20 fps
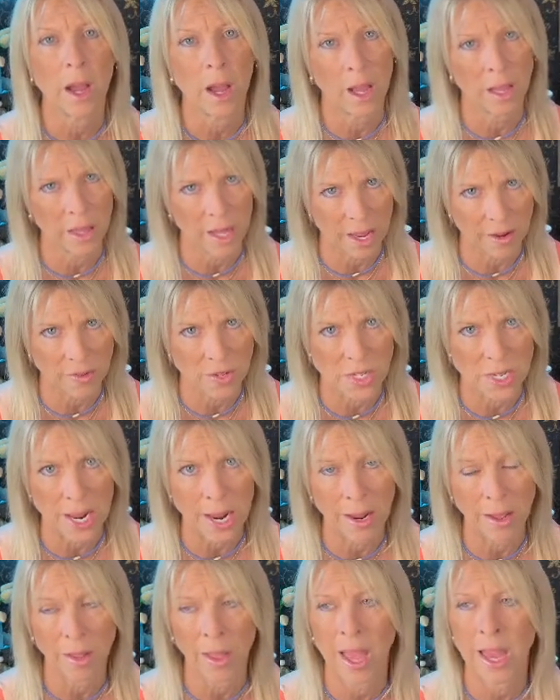a
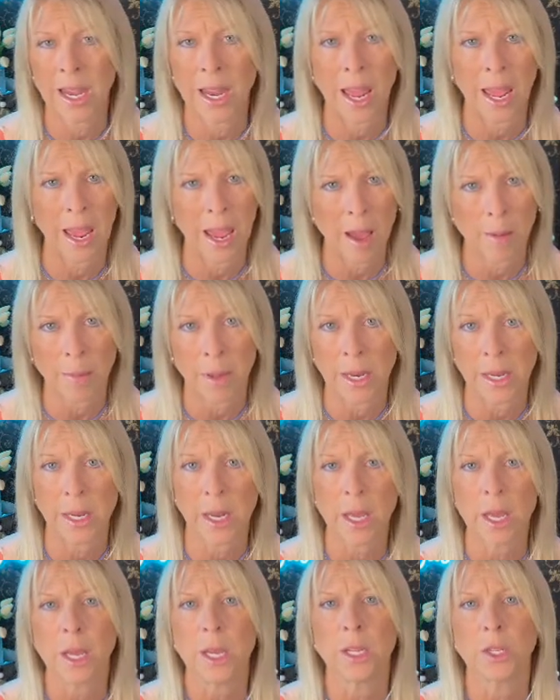lifestyle and a habit.
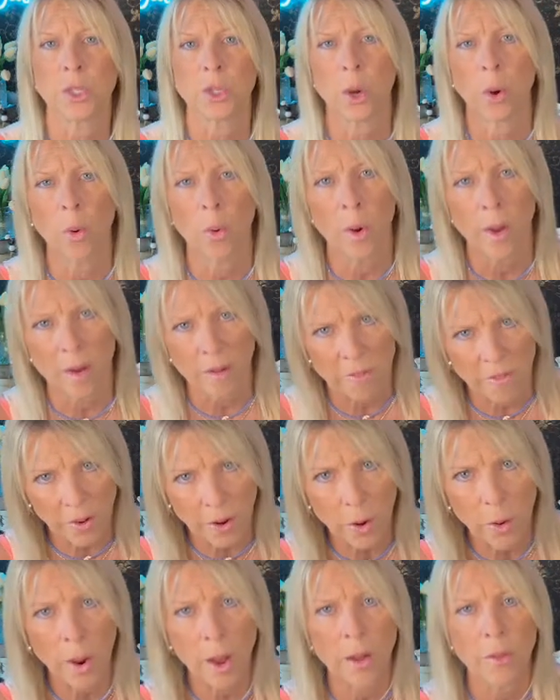So
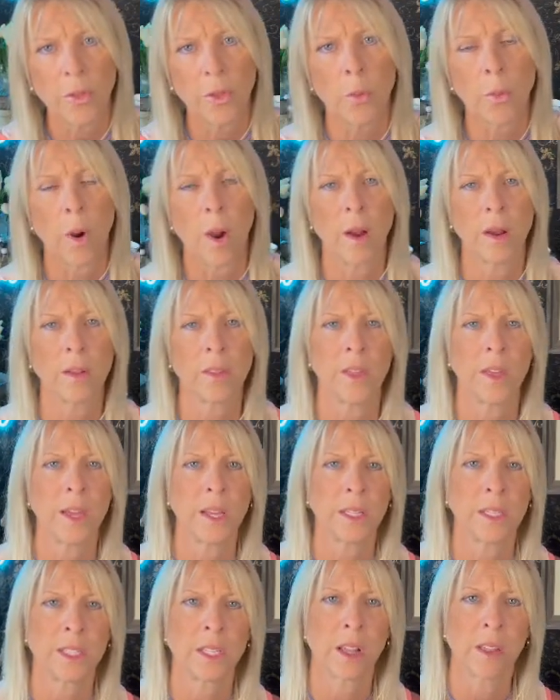figure out the wrong
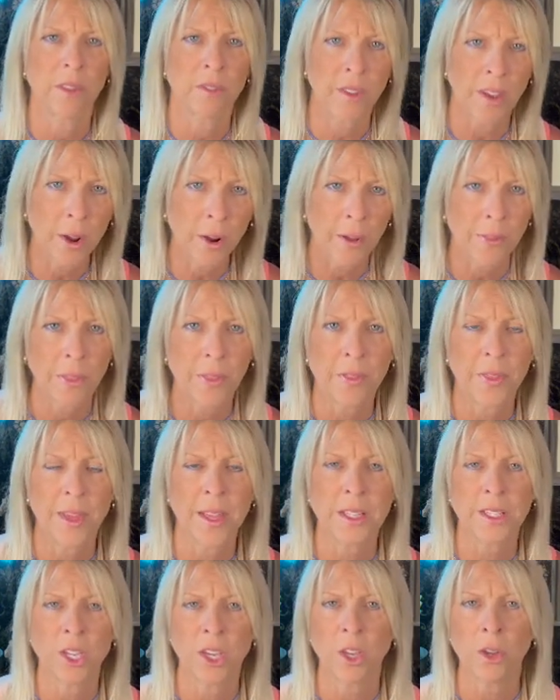things, figure out the
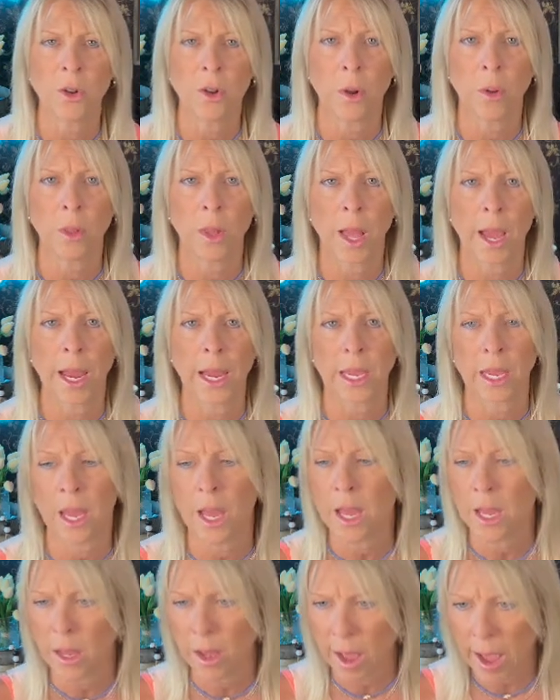things that you don't like.
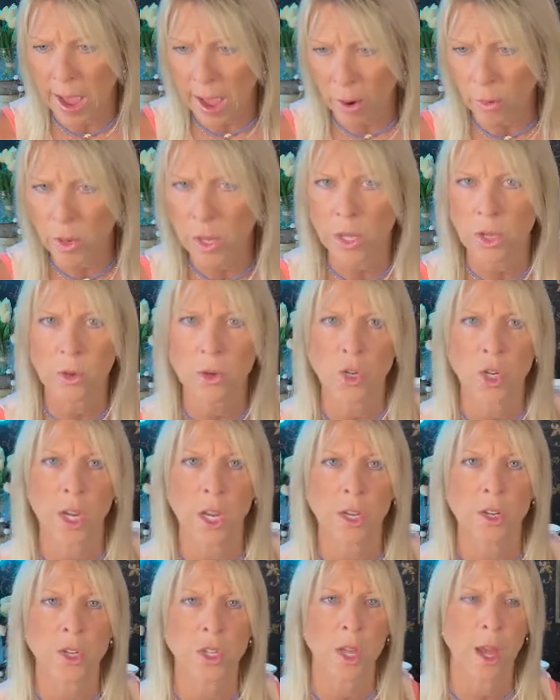How can you
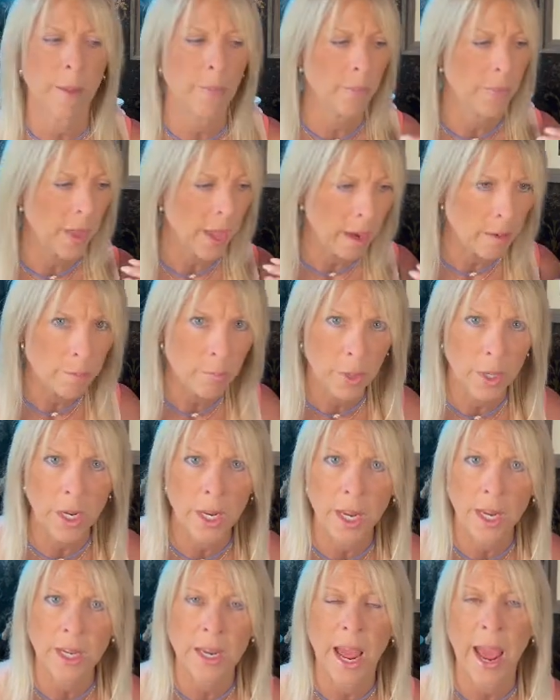change them and put it
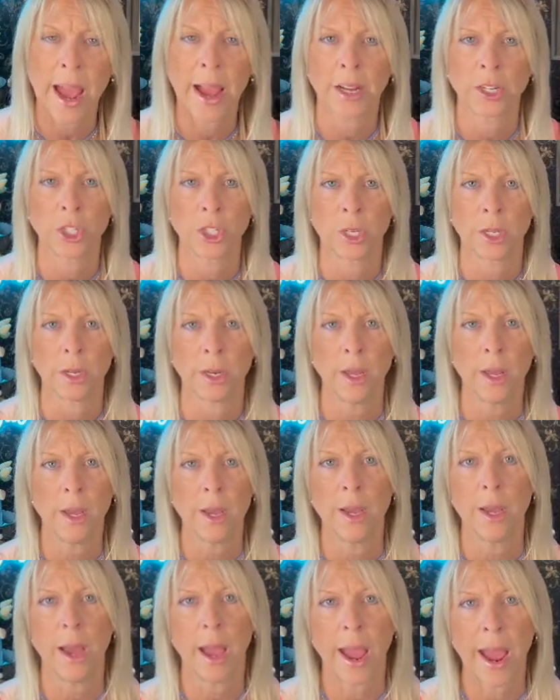into action?
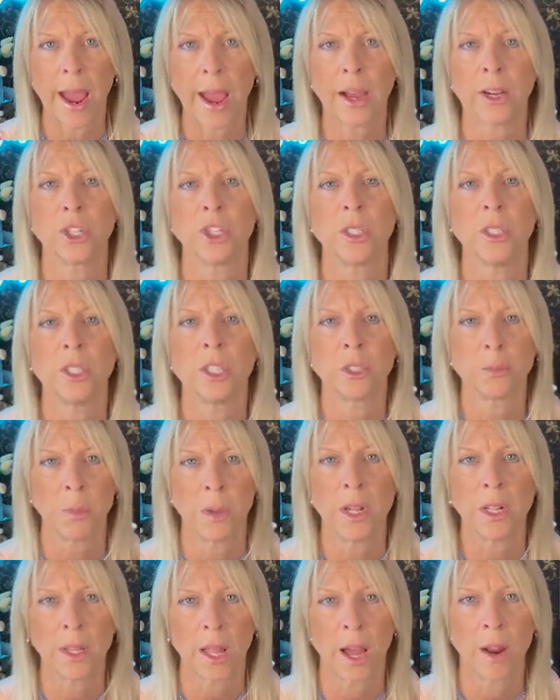Actions
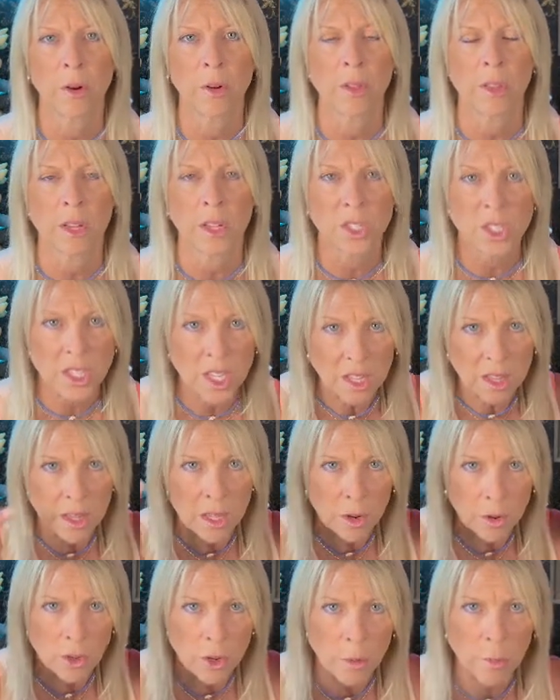speak louder than sitting
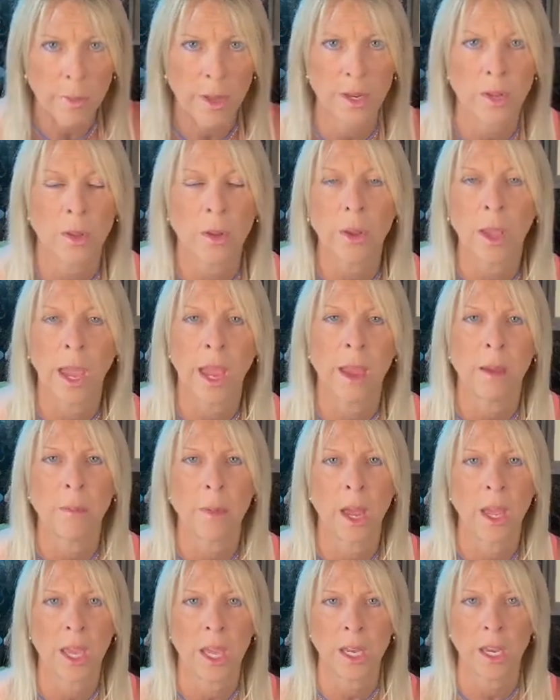there in your mental game
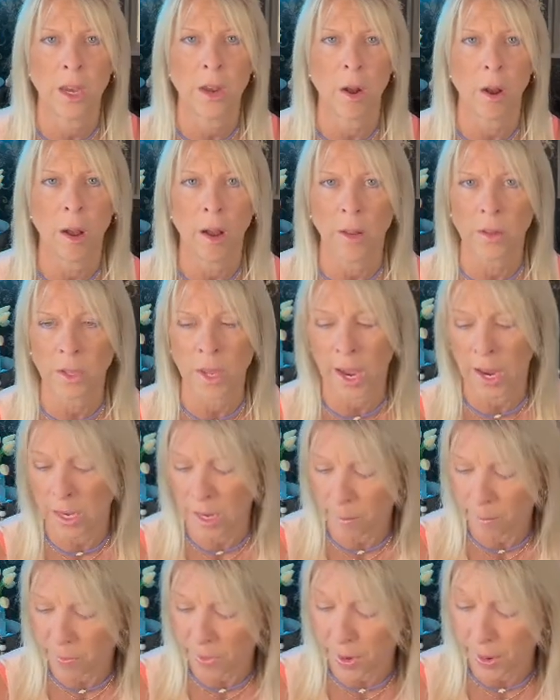and getting all tied
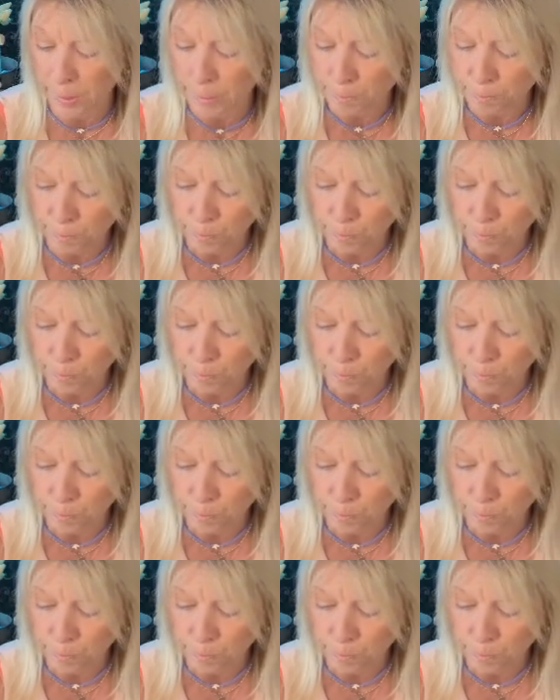up there.